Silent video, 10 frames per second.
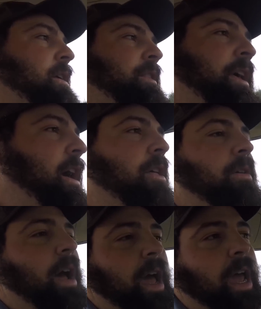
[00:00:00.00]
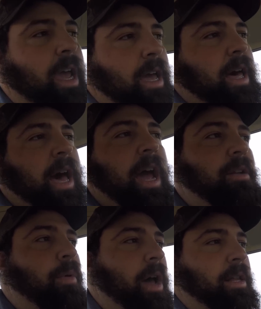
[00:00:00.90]
the other hay, I had to
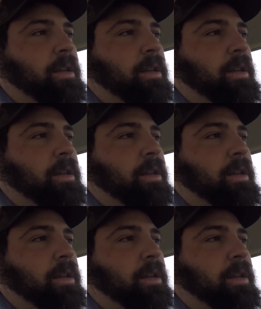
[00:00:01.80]
wait